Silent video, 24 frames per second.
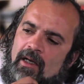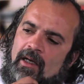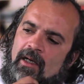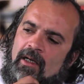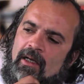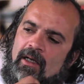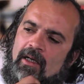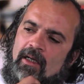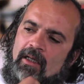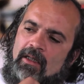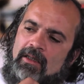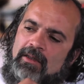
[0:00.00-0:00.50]

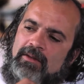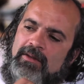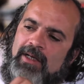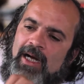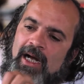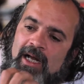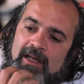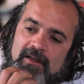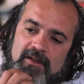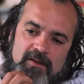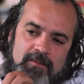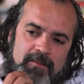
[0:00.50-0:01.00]
Uh,
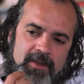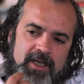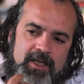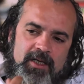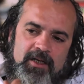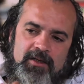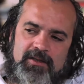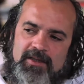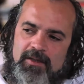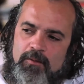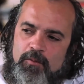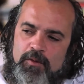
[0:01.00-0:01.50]
also
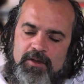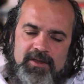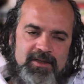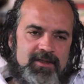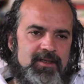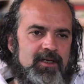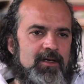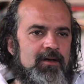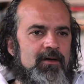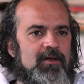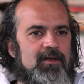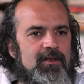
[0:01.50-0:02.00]
because I was
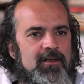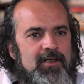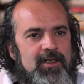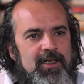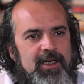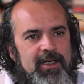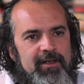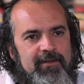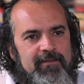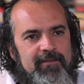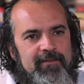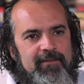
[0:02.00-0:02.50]
the
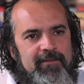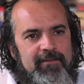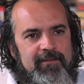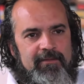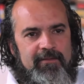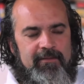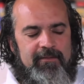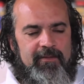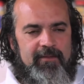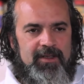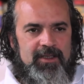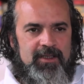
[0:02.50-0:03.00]
only
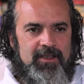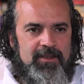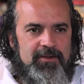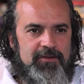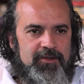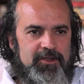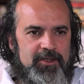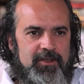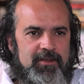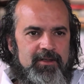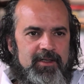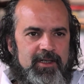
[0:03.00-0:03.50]
uh,
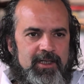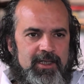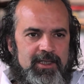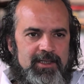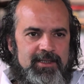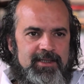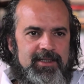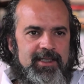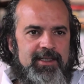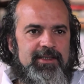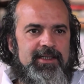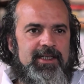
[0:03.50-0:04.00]

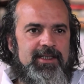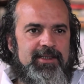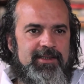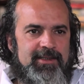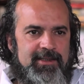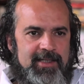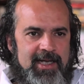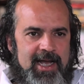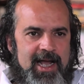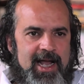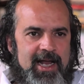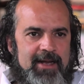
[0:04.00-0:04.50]
journalist at that
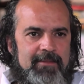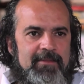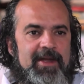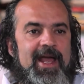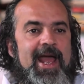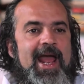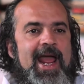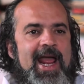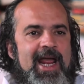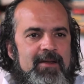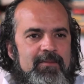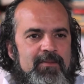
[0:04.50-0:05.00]
time
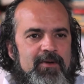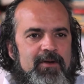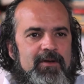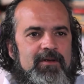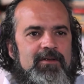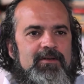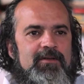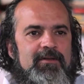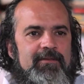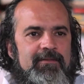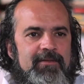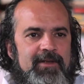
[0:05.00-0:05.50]
able
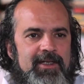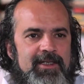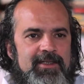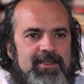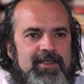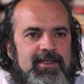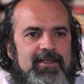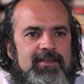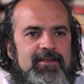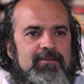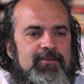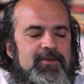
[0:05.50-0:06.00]
to
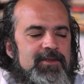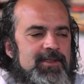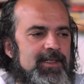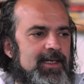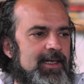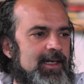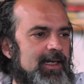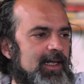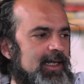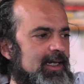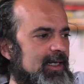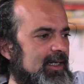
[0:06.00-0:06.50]
visit Musa
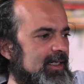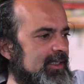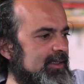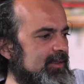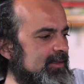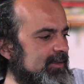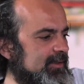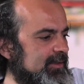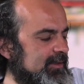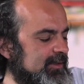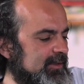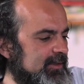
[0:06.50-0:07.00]
Qala.
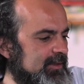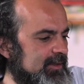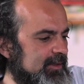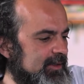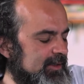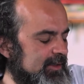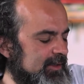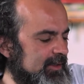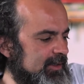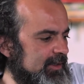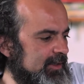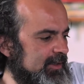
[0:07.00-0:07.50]

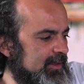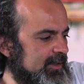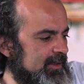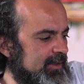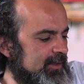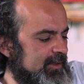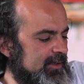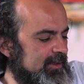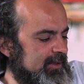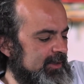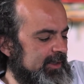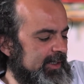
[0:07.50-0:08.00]

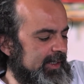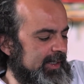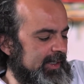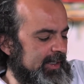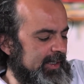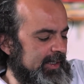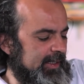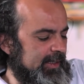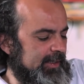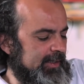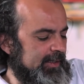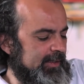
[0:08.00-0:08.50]

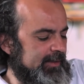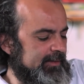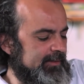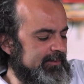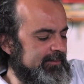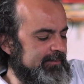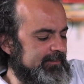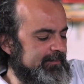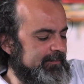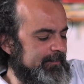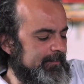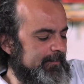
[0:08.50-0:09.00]

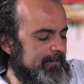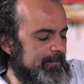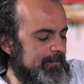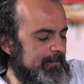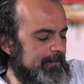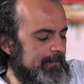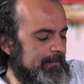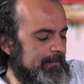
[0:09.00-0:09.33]
Um,